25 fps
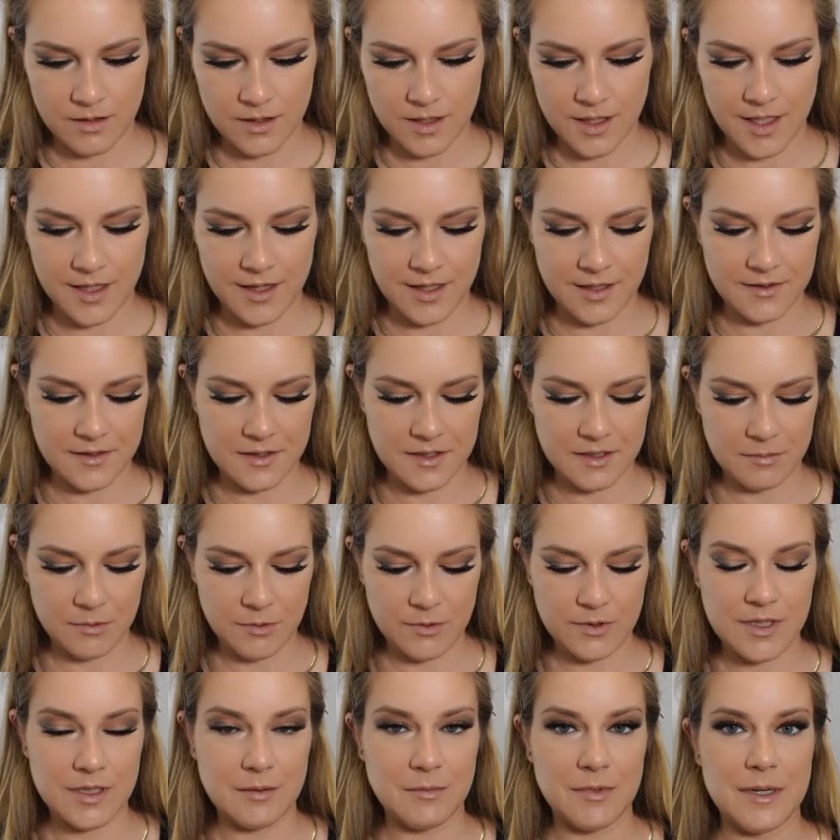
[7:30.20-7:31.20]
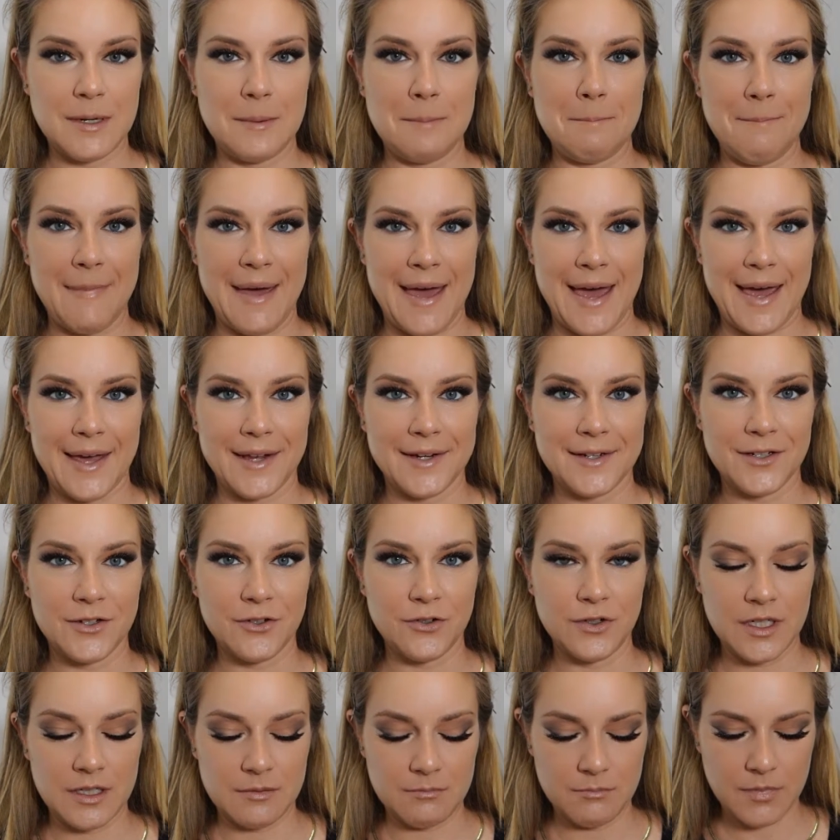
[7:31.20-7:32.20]
this is supposed to be a matte
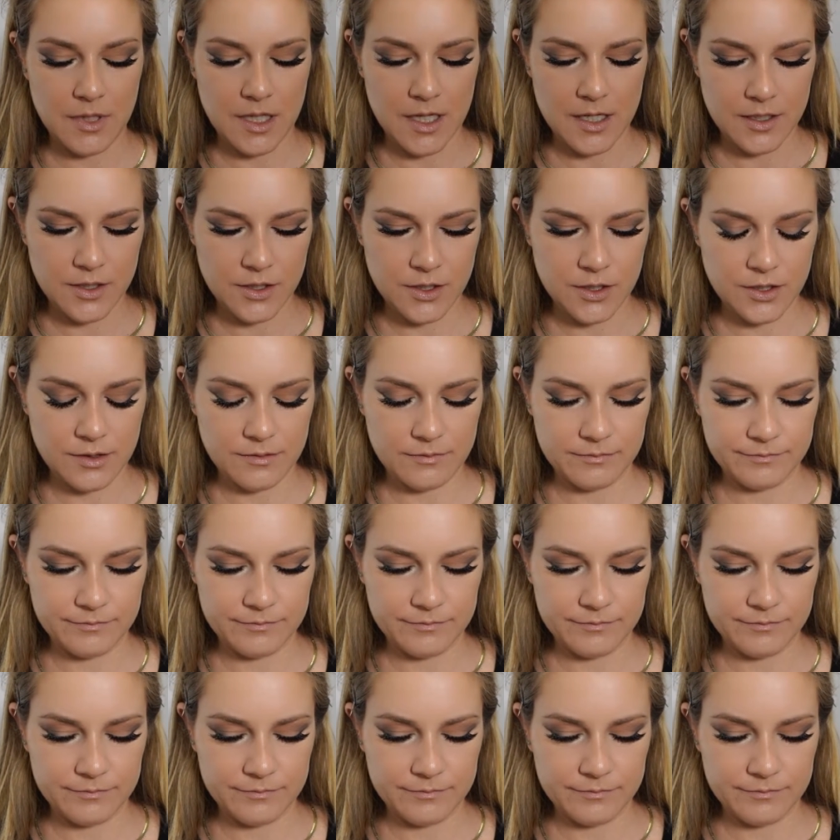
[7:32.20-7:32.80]
cream blush.